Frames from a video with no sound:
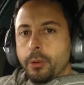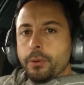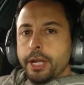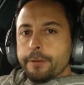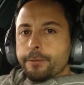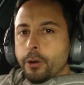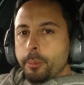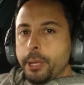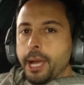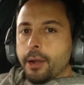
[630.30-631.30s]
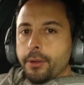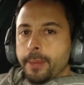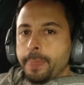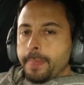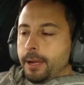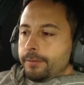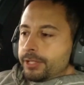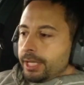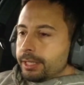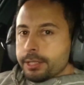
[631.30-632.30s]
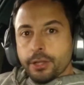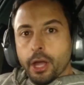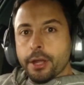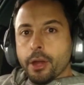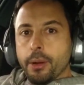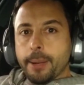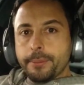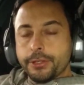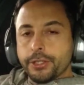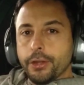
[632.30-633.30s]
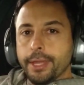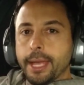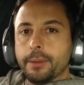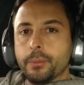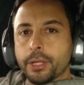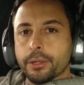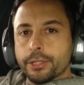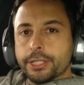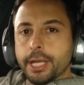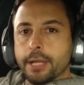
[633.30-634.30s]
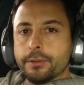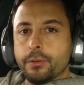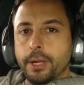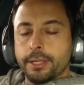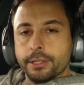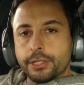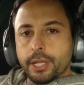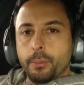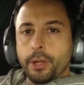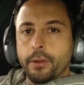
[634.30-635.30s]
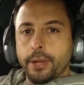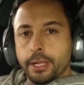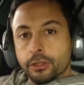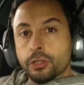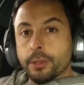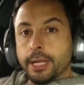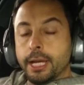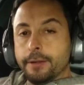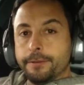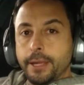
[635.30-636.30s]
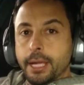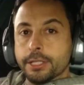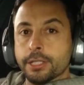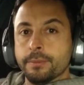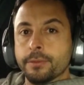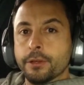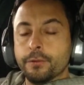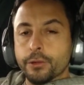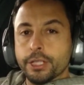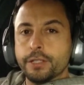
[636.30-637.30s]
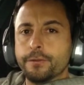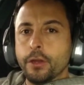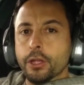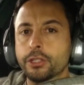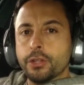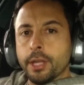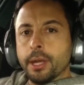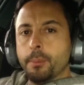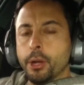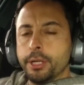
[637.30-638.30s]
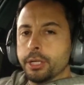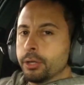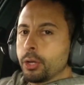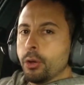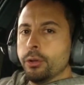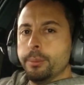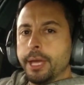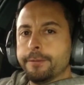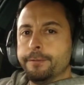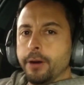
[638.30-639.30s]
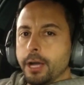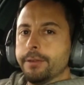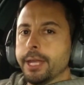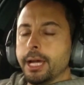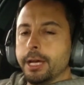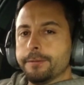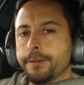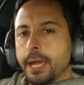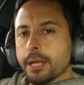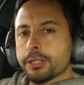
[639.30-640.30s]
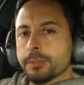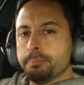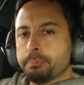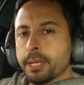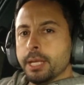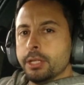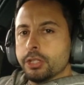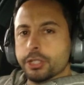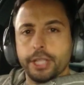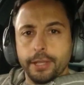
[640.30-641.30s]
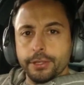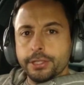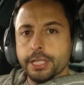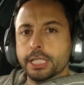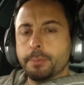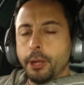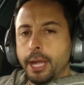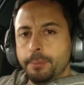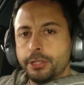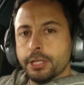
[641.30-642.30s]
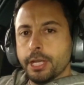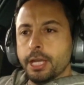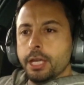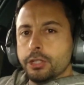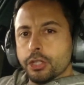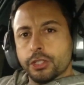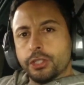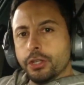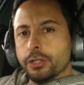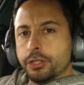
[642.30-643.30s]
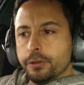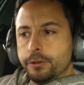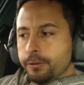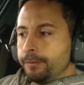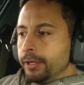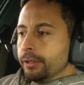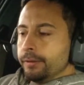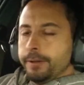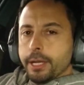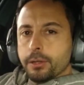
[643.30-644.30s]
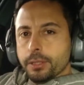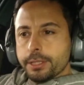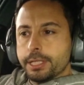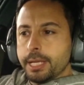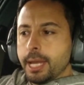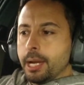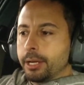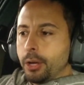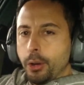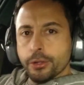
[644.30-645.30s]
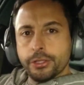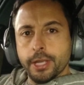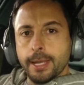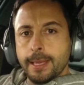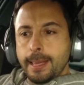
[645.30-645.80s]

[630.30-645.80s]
we're ready for a power run. I've set the dyno up so that we're going to start the run somewhere around 2,500. For this first run, I'm only going to go to about 5,500, just under 6 perhaps, just to feel the vehicle and see how it goes,